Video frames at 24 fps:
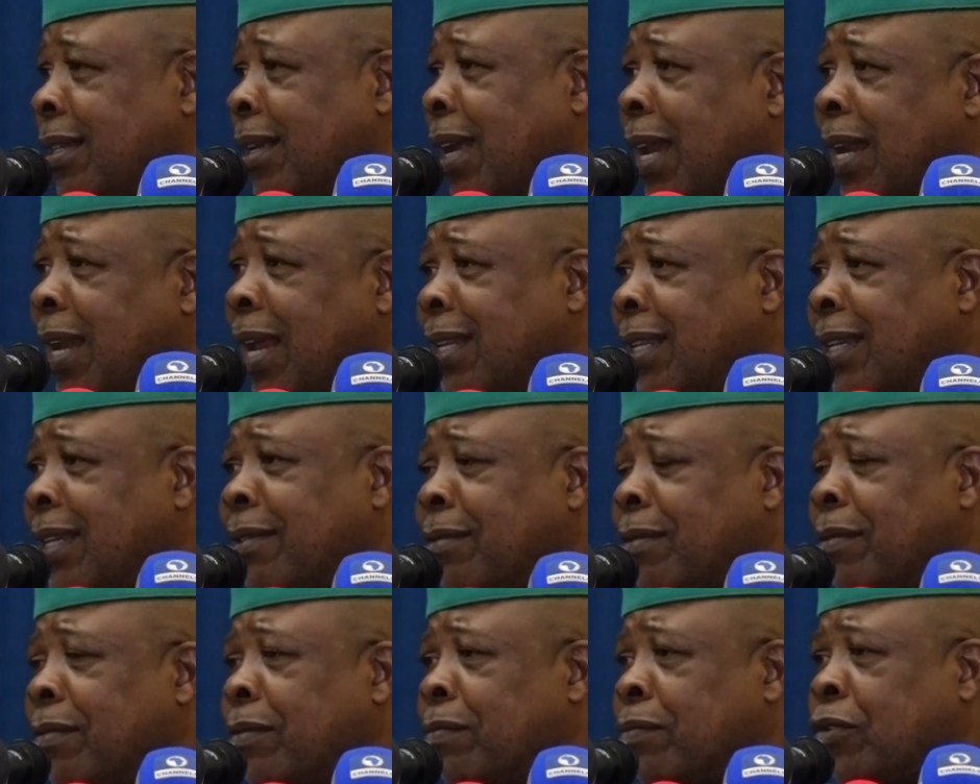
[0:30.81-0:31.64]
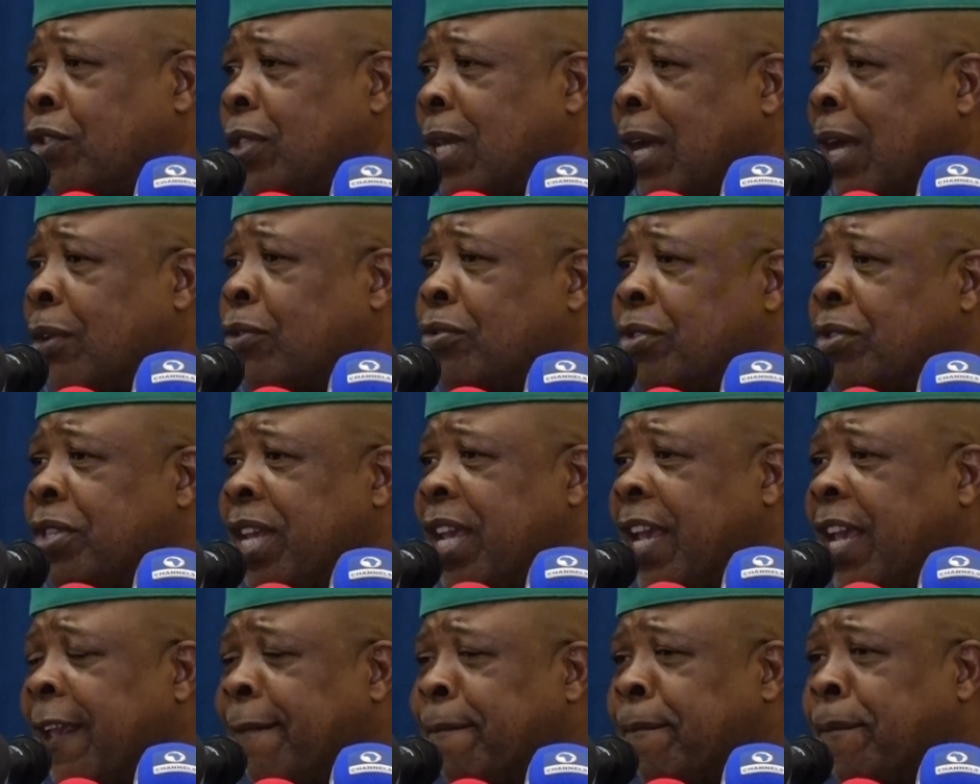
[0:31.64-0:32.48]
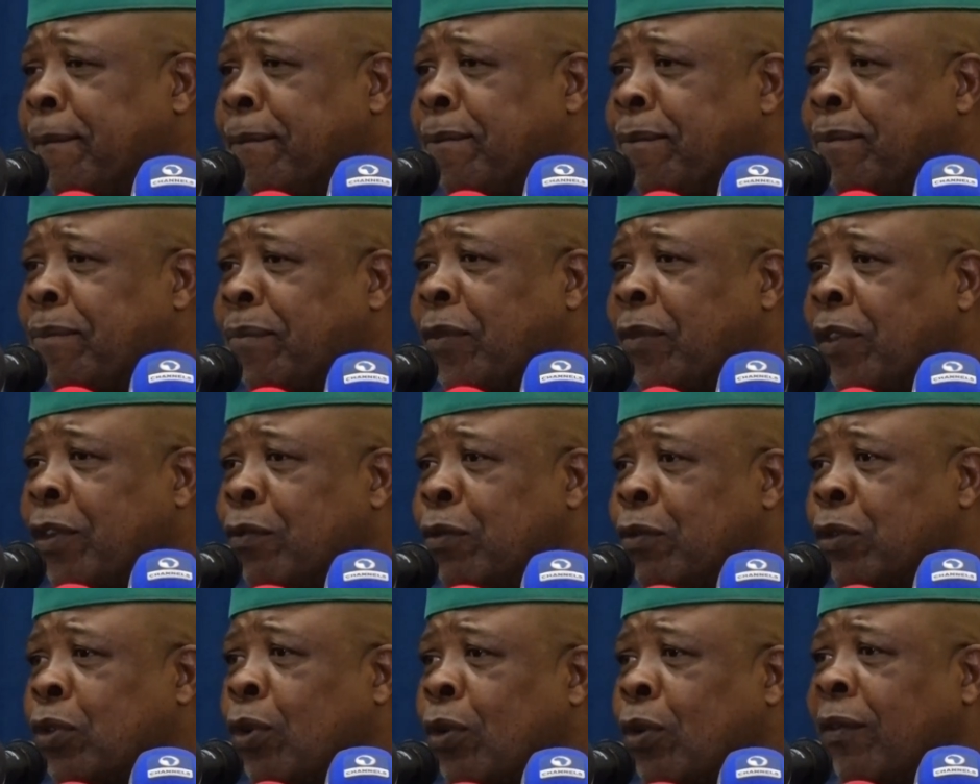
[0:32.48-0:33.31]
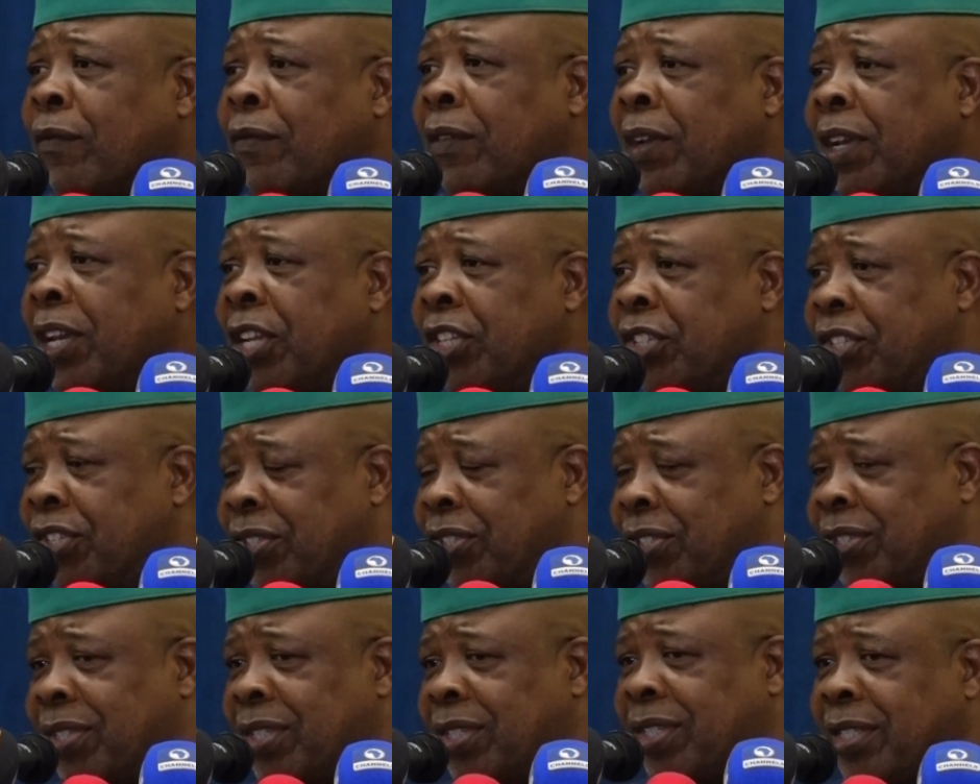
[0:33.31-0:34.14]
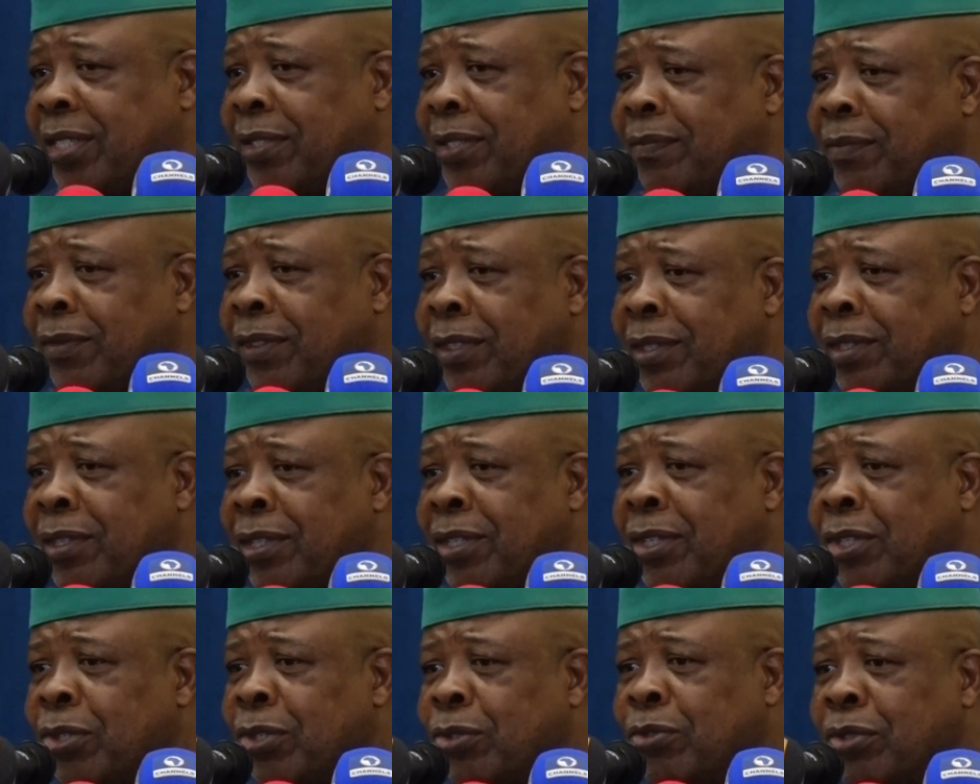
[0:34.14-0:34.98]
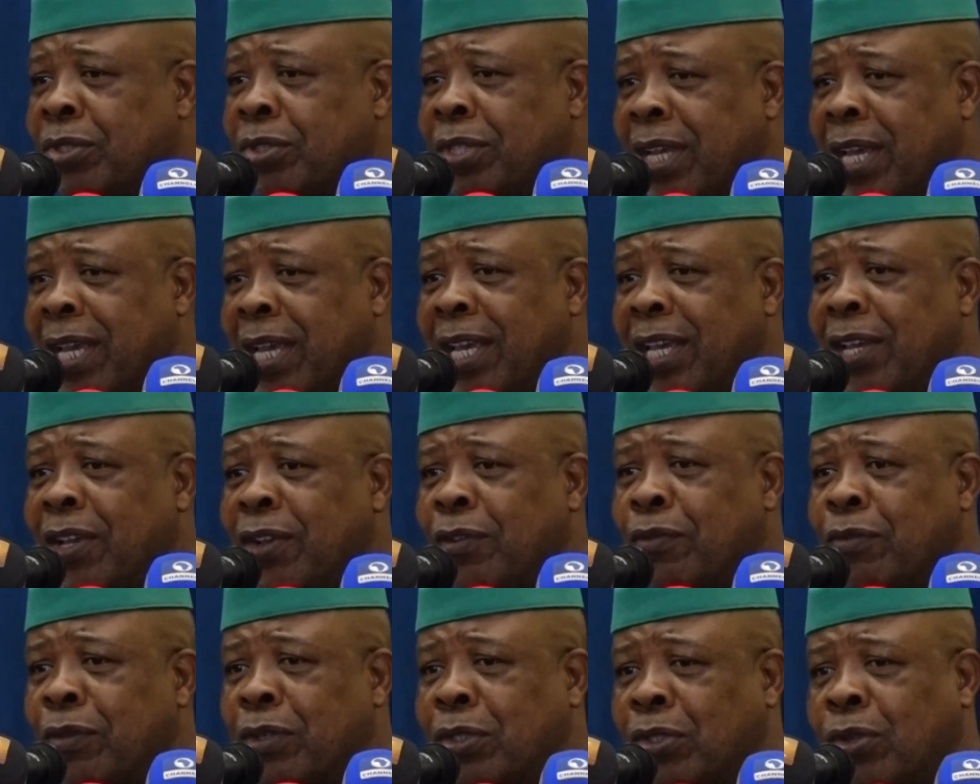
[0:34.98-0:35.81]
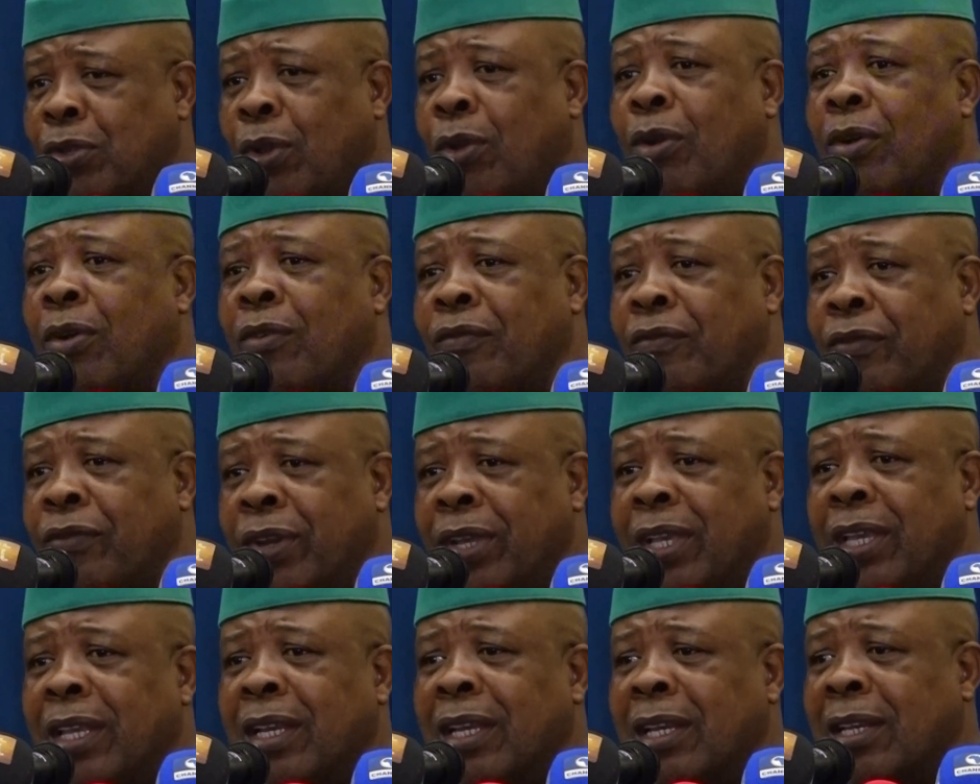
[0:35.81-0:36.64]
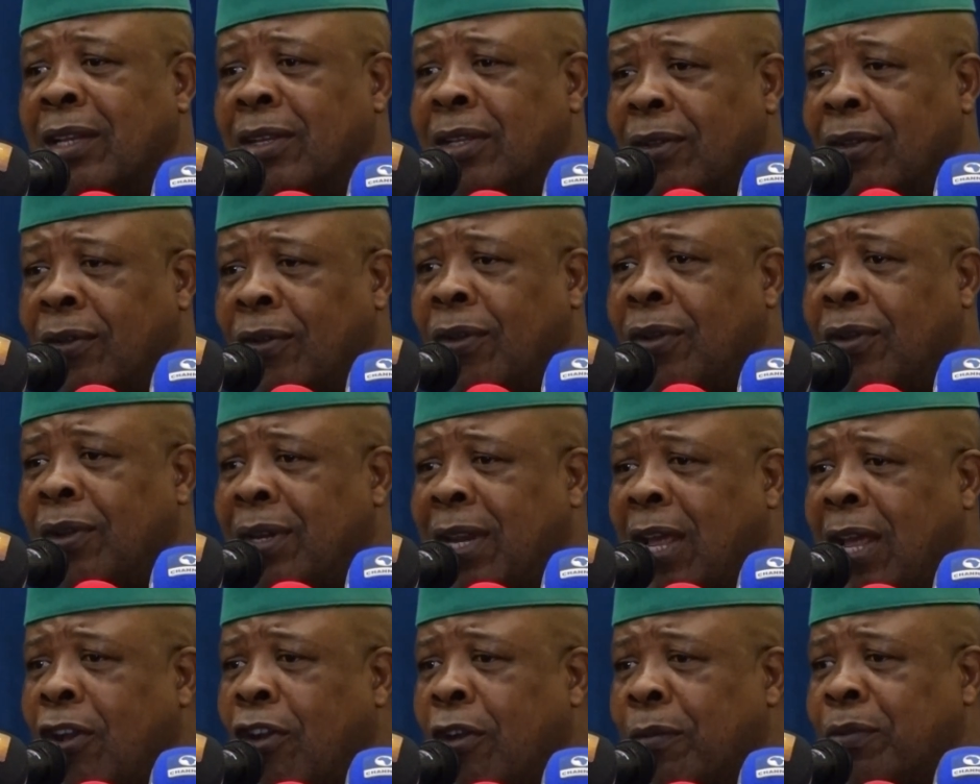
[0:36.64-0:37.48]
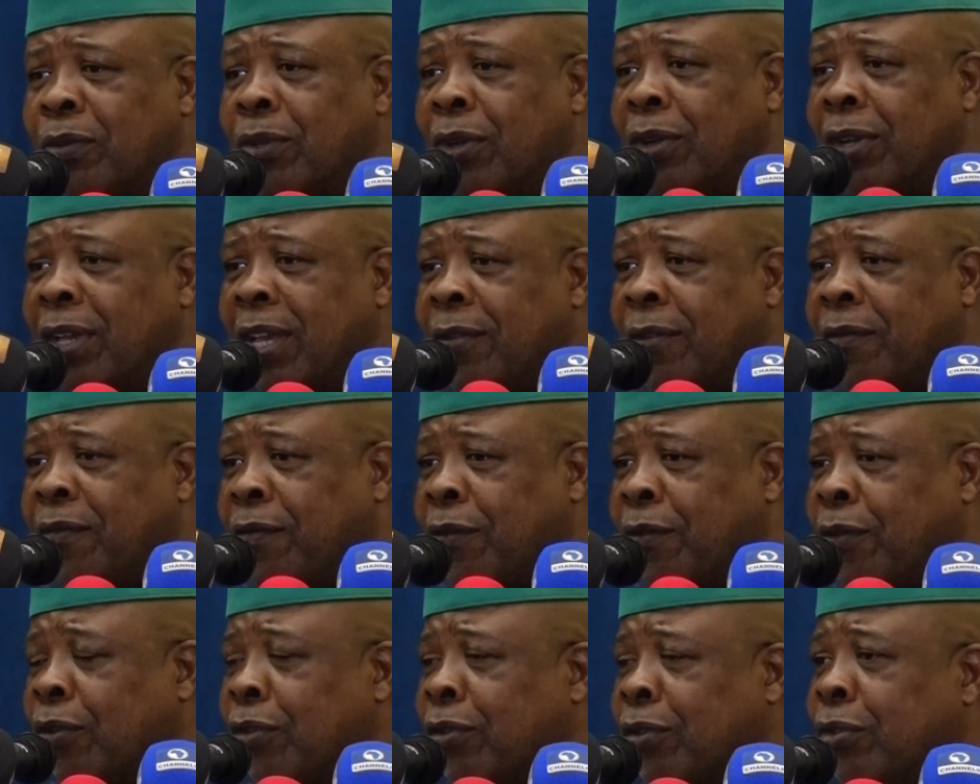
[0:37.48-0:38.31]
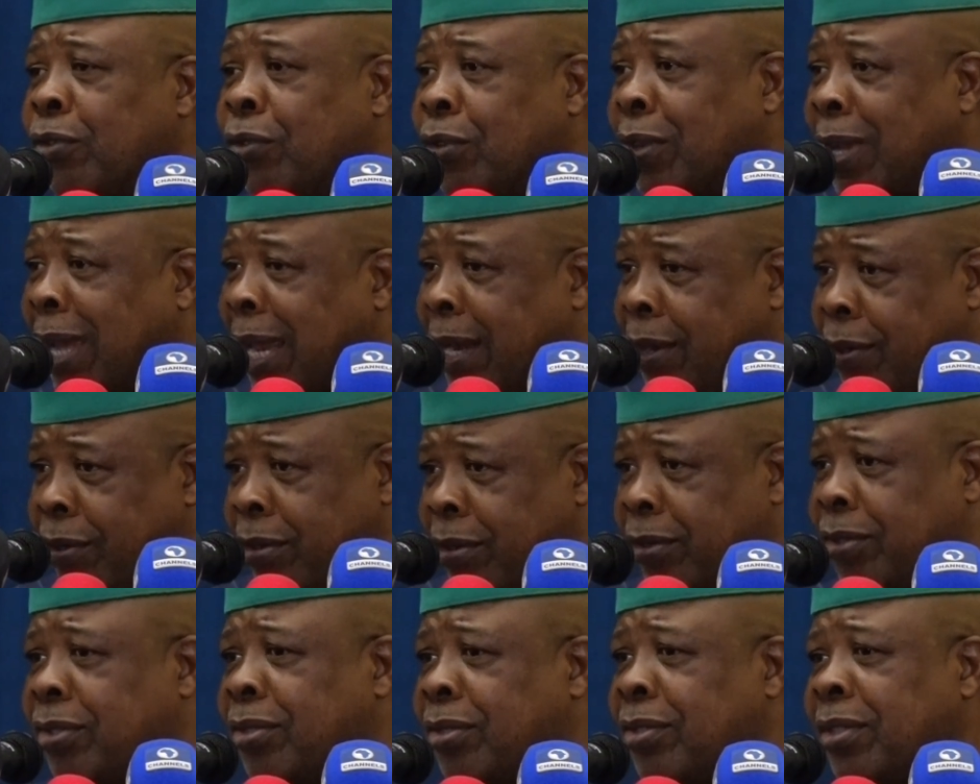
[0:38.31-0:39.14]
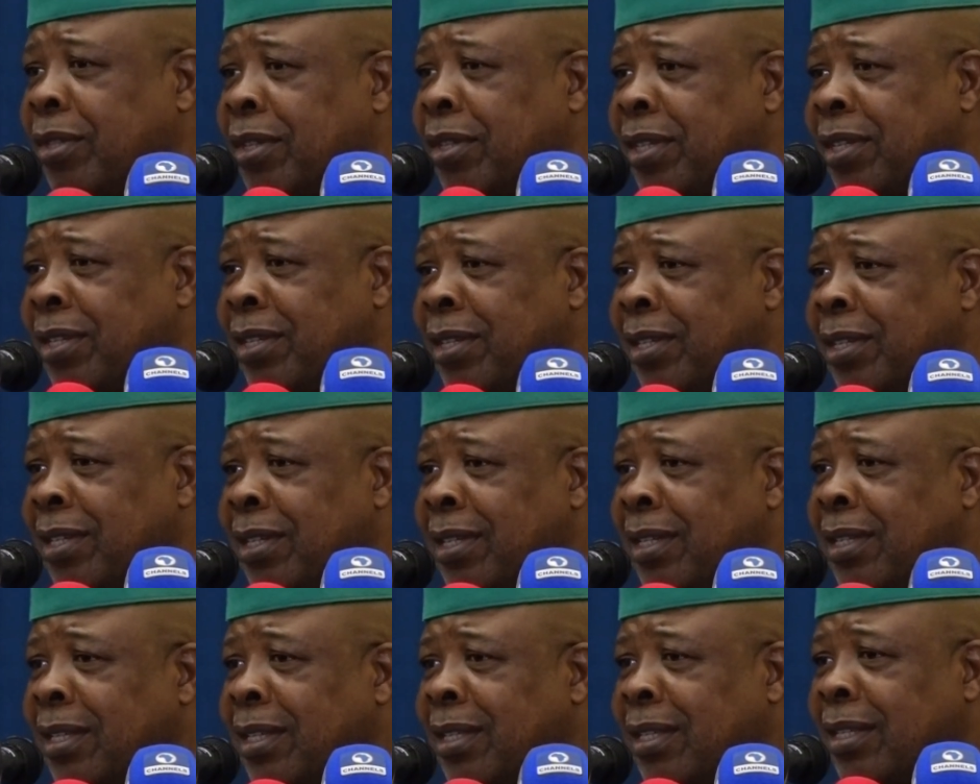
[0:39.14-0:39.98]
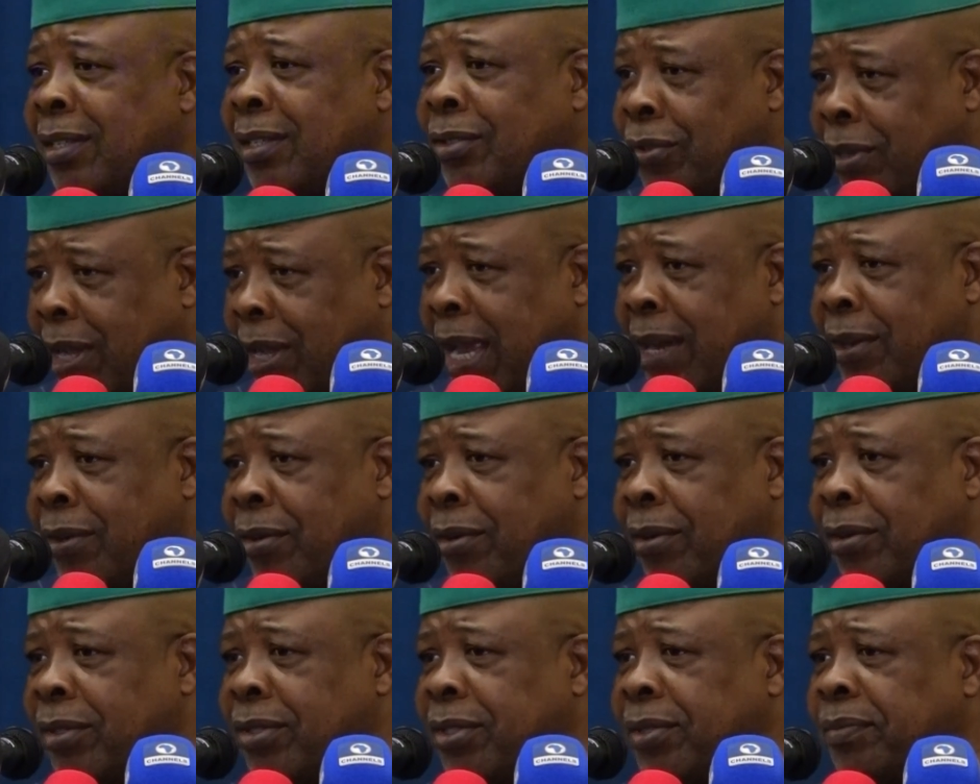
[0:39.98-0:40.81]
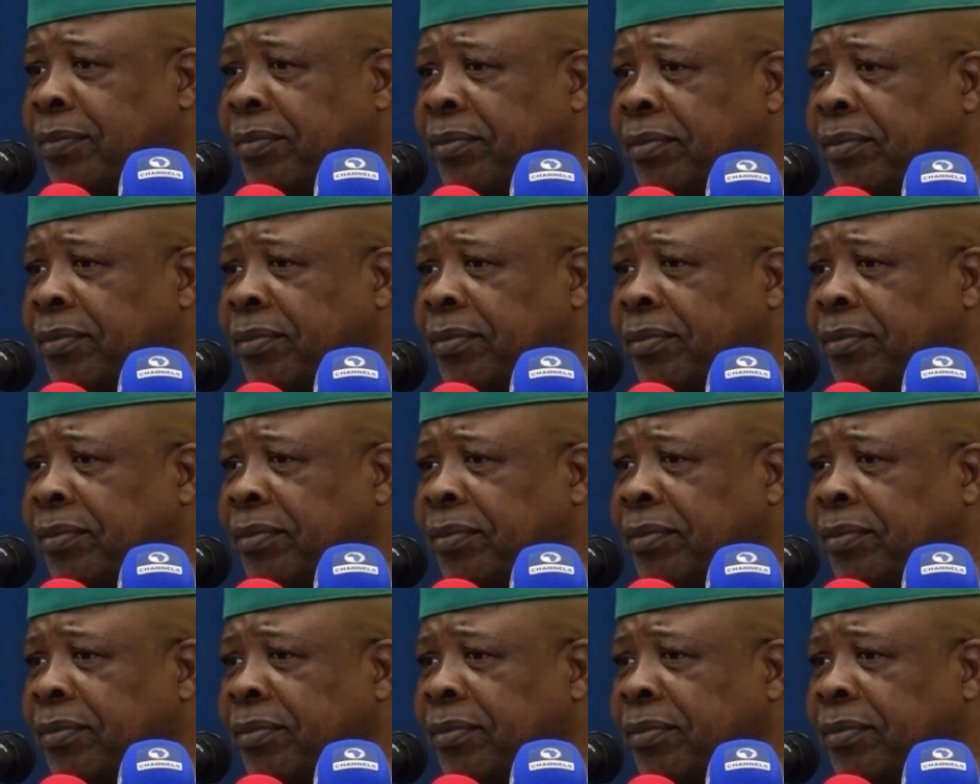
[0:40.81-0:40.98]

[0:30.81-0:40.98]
And I think now today, we talk of glitches. Today, we talk of rigging. Under option A4, you cannot. You cannot.